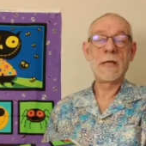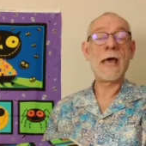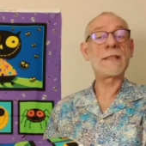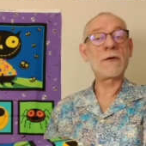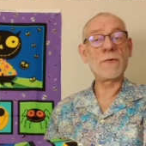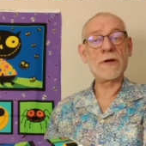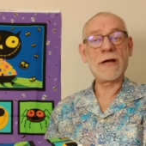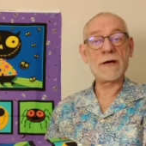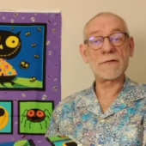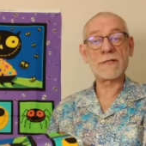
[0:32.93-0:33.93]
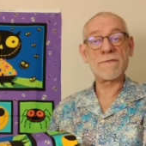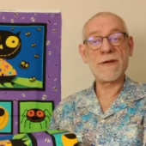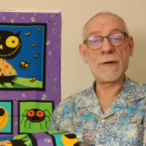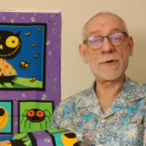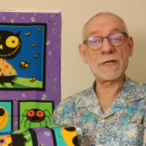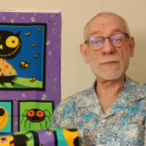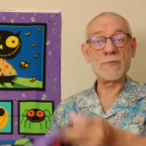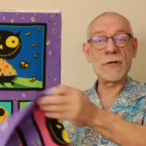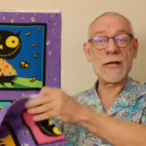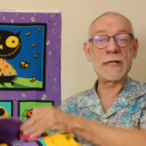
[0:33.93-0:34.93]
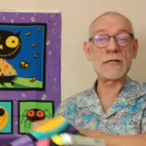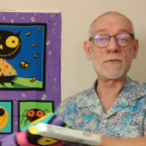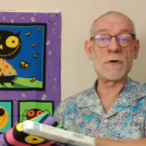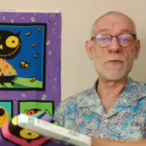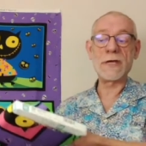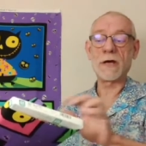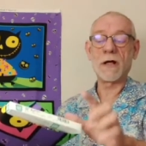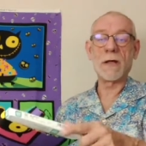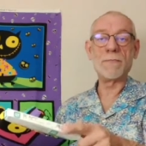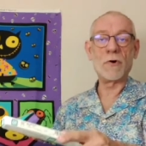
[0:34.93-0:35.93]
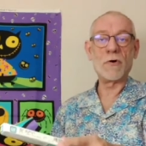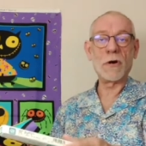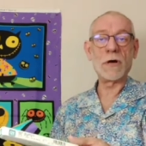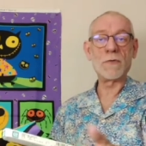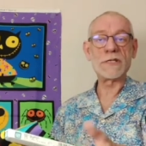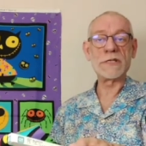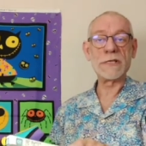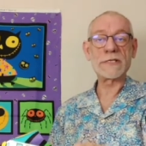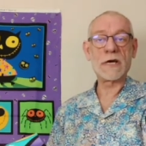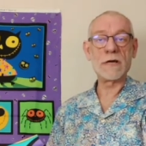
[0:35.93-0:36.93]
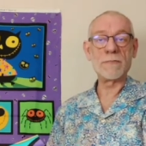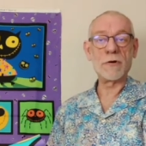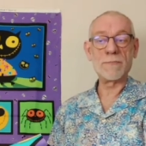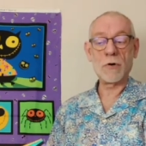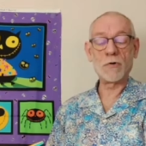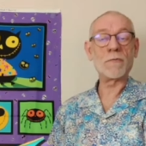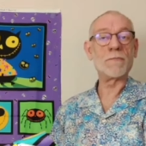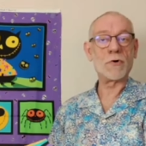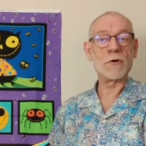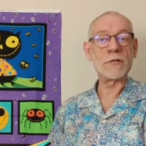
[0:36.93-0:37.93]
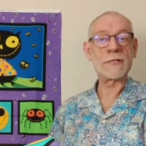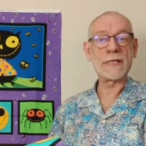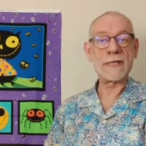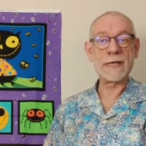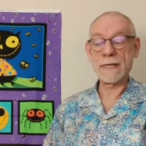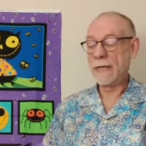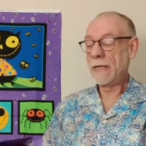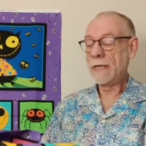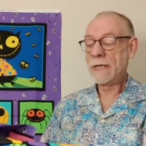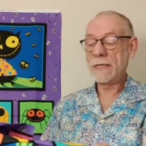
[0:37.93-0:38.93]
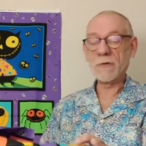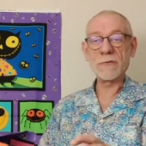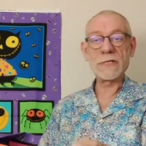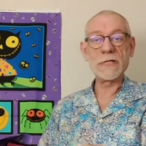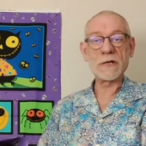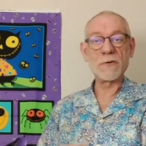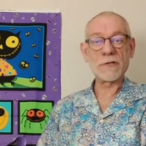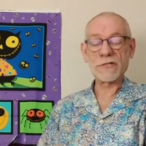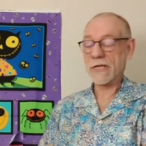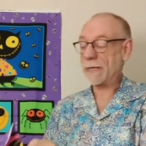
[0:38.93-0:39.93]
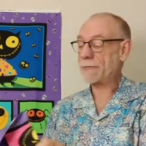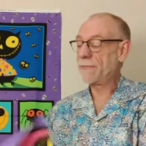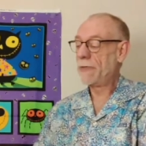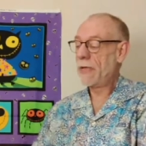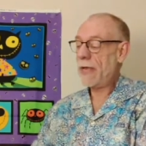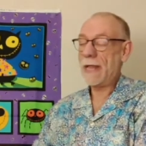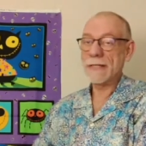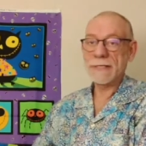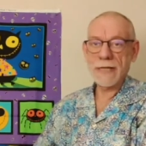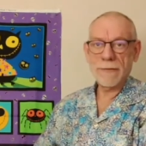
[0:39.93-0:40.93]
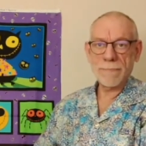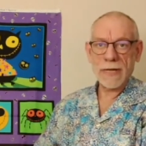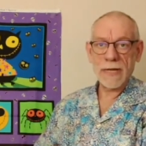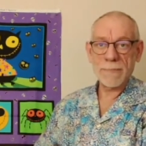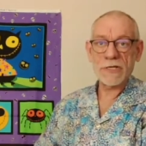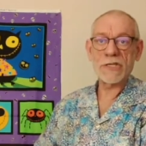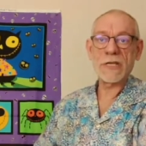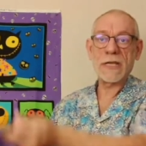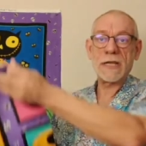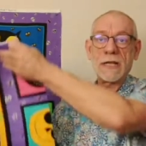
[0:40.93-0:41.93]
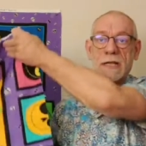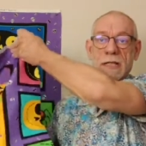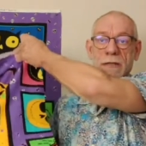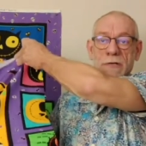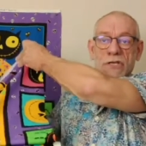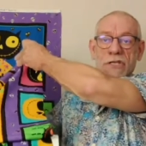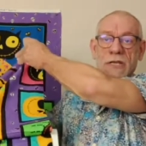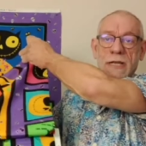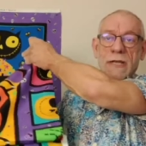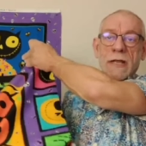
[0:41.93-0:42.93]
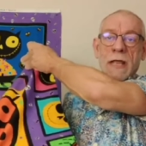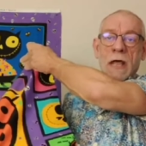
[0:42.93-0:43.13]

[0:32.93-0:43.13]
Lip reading: At the warehouse, the fabric is put onto what we call a board, which are these cardboard bolt boards that they use in the quilt shops. And it's done by a machine, and the machine